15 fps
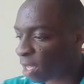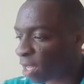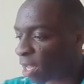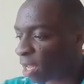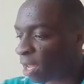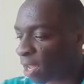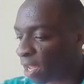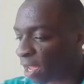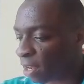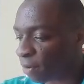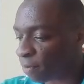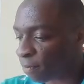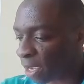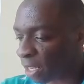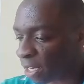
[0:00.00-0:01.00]
And
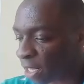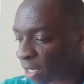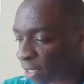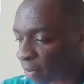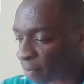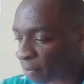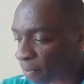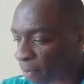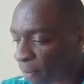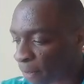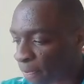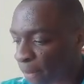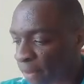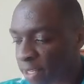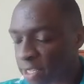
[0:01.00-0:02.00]
finally, the
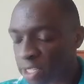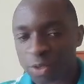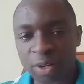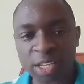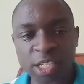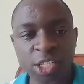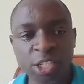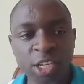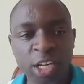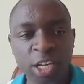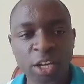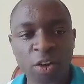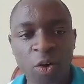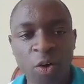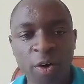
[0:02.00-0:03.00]
20 shilling
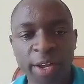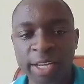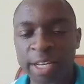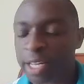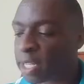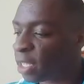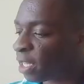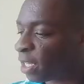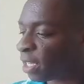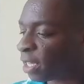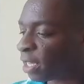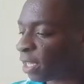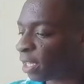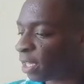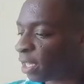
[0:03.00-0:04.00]
coin
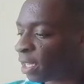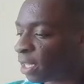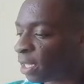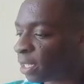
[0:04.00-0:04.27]
is